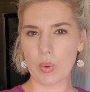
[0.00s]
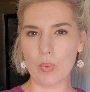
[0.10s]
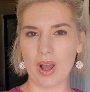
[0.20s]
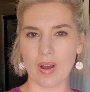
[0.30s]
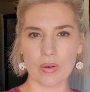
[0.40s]

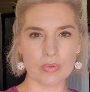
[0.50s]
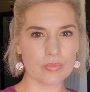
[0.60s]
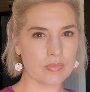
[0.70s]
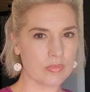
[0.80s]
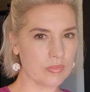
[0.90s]
Wow.
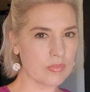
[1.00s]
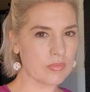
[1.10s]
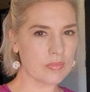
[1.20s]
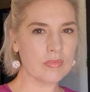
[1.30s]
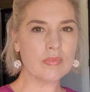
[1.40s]

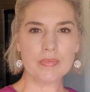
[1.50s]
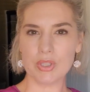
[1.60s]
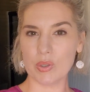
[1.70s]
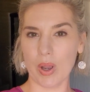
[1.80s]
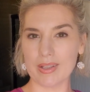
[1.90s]

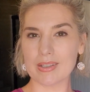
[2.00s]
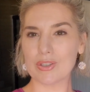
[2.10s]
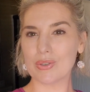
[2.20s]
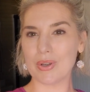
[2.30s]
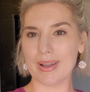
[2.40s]
Do I look
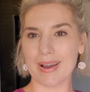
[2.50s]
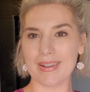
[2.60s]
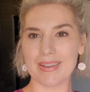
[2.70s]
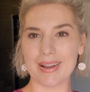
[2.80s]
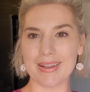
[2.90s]
straight out
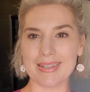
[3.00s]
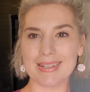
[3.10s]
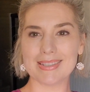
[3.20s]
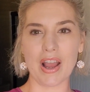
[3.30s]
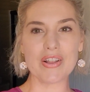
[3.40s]
of the
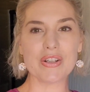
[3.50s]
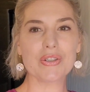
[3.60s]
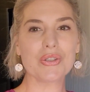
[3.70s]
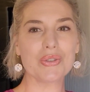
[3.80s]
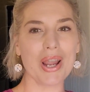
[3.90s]
nineties? I
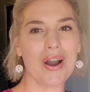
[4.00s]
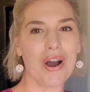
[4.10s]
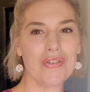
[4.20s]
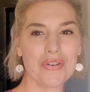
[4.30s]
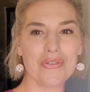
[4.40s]
look straight
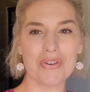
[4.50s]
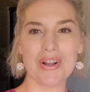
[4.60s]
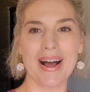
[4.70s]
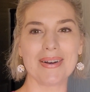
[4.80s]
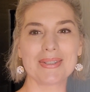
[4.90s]
off of
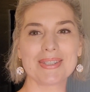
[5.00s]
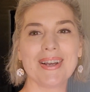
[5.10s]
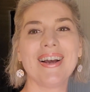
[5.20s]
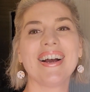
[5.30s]
Full House.